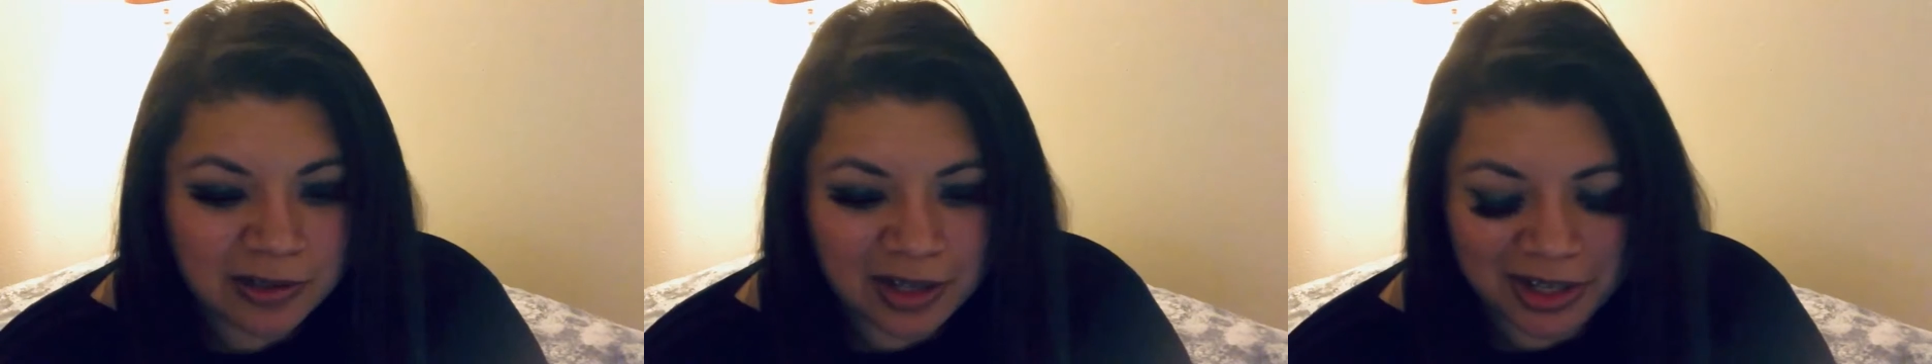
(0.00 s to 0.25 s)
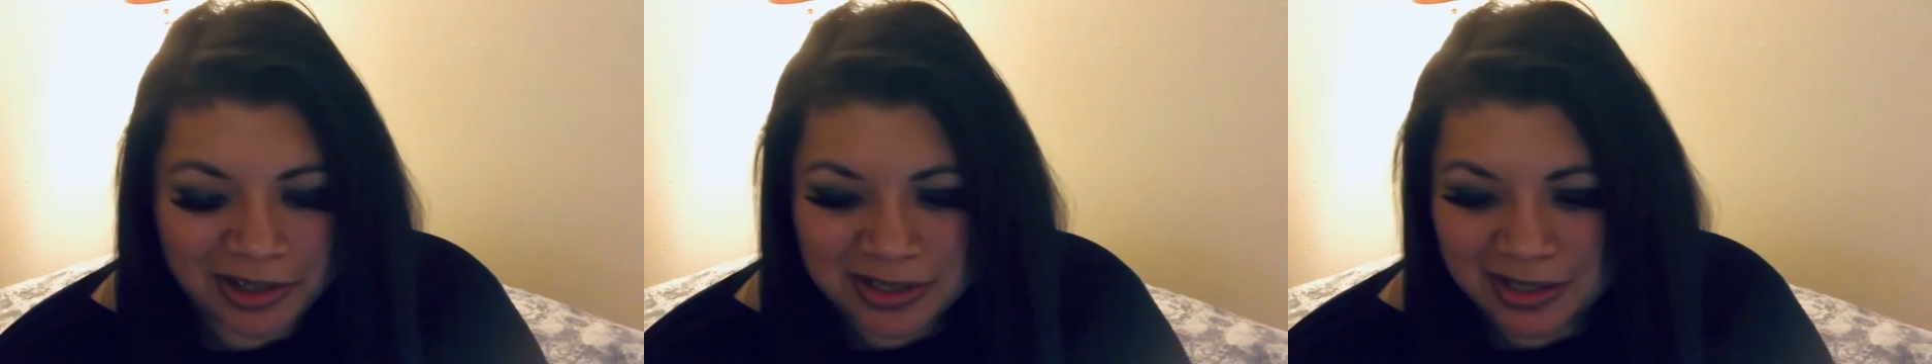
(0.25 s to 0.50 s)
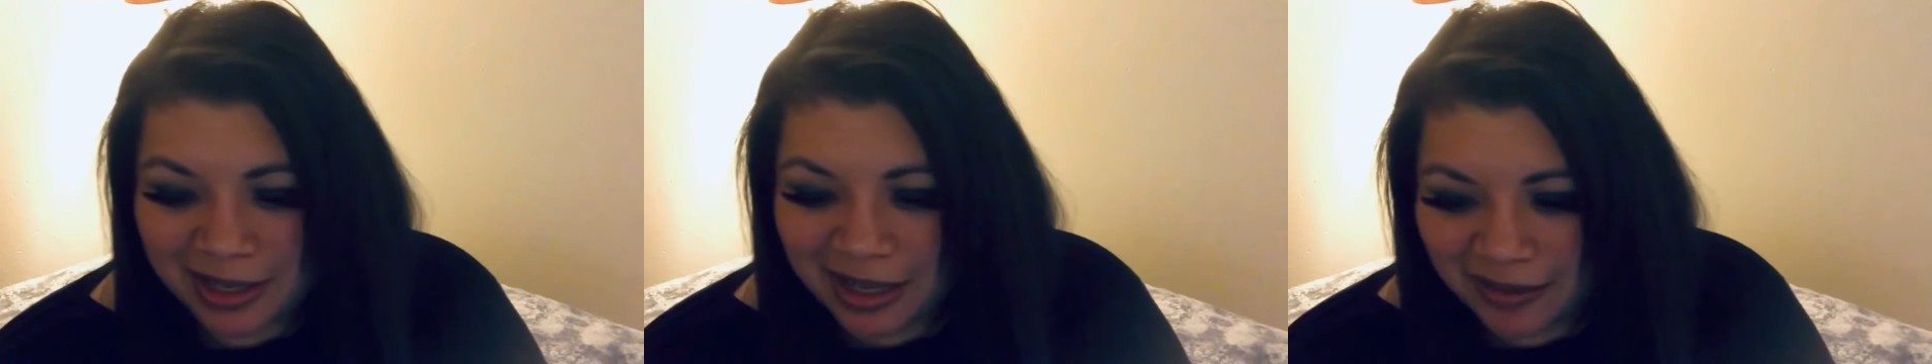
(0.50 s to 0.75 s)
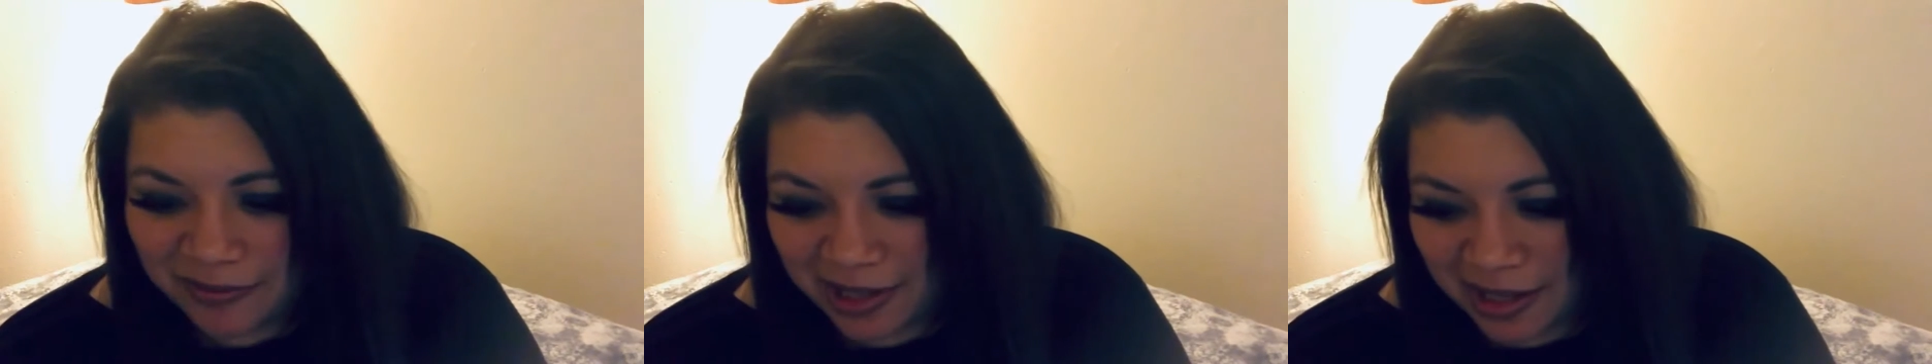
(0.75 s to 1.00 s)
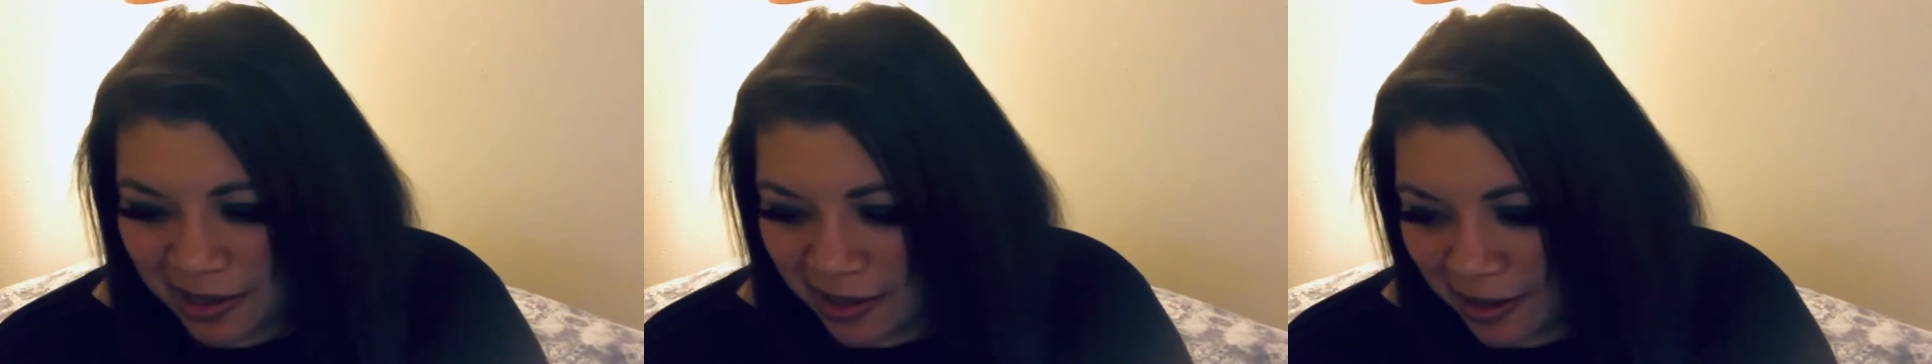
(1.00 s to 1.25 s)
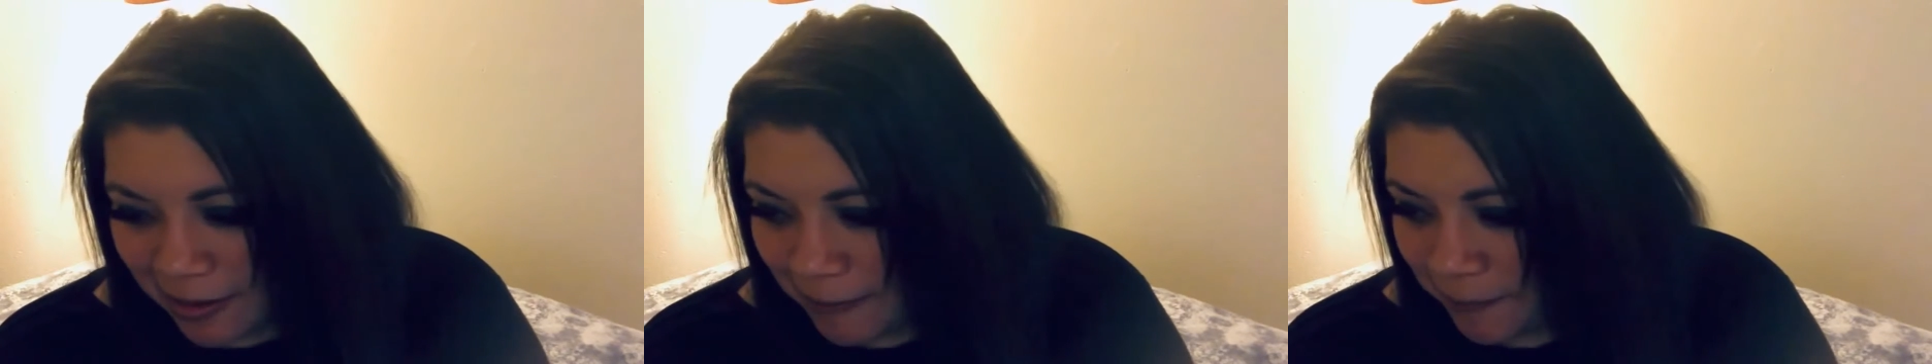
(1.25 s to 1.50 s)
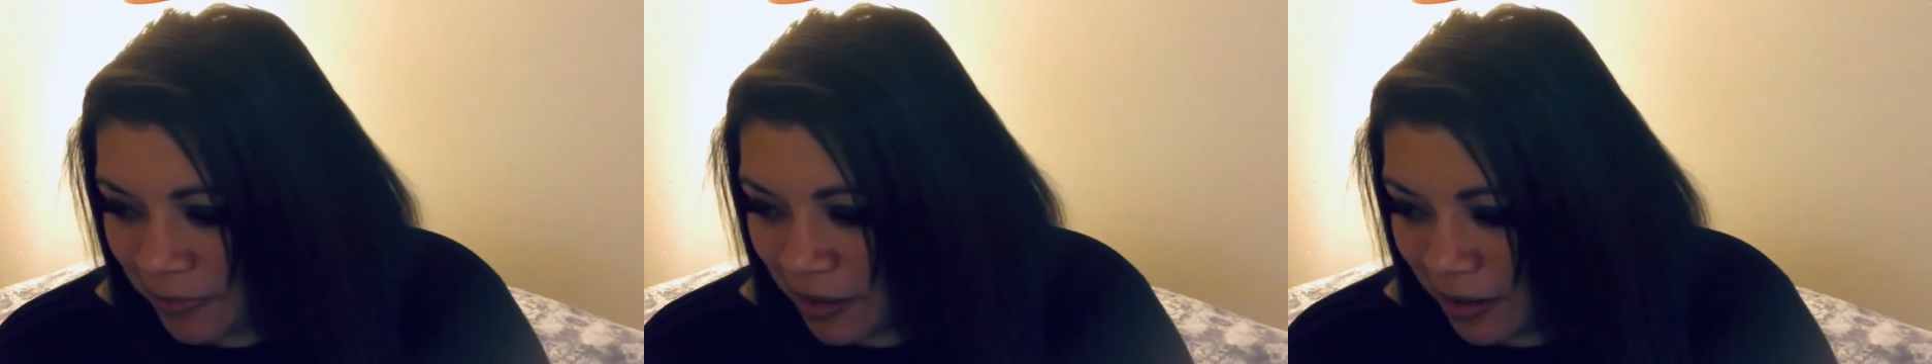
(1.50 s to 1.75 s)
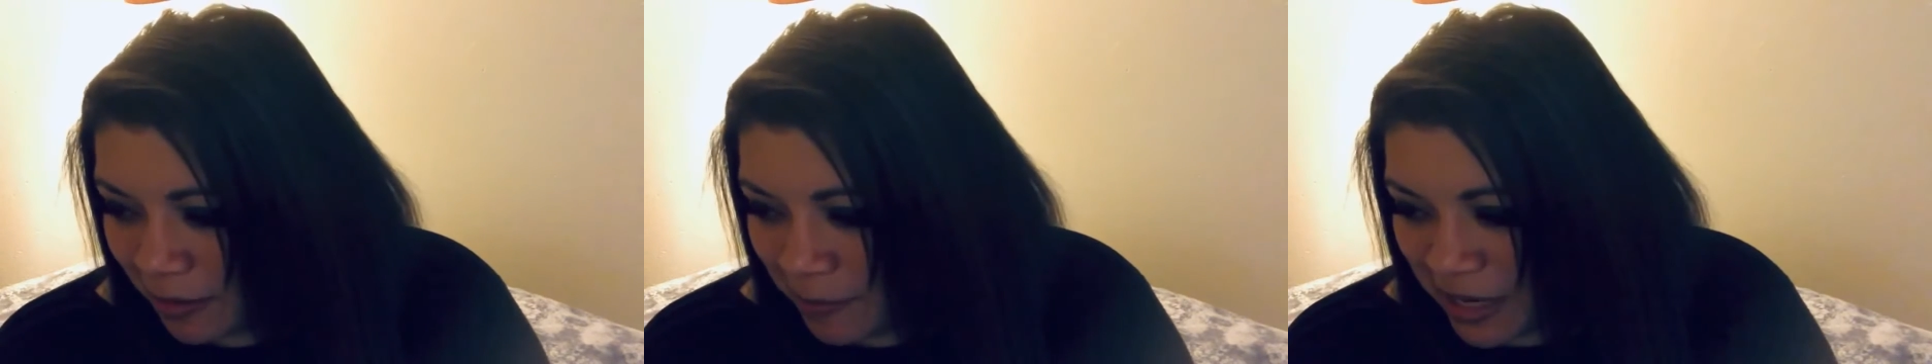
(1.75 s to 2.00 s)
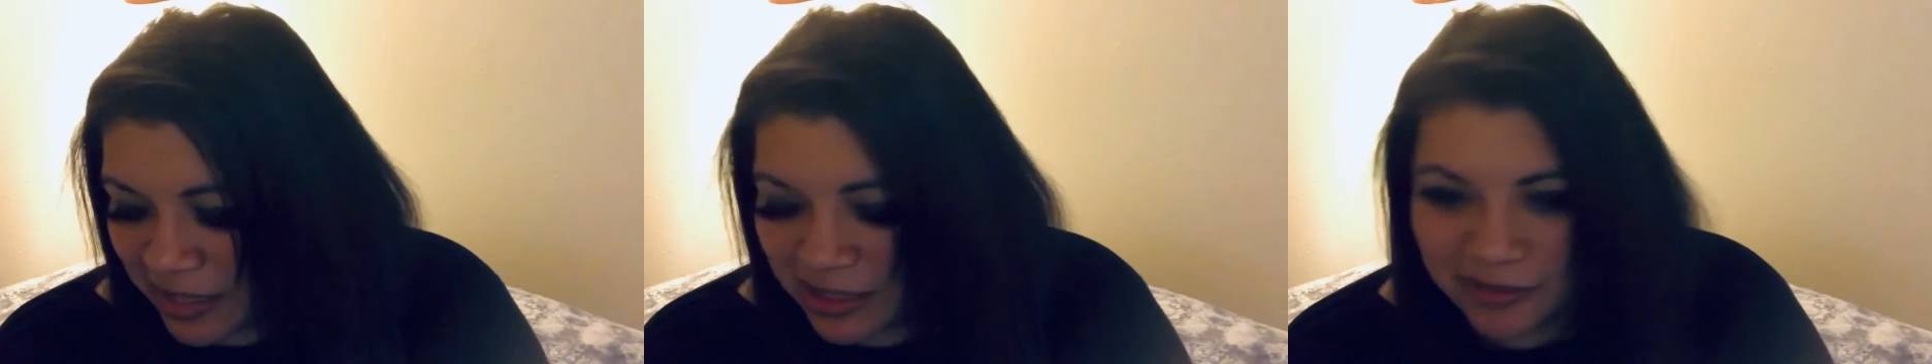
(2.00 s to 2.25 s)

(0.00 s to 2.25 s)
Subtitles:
I also have like a back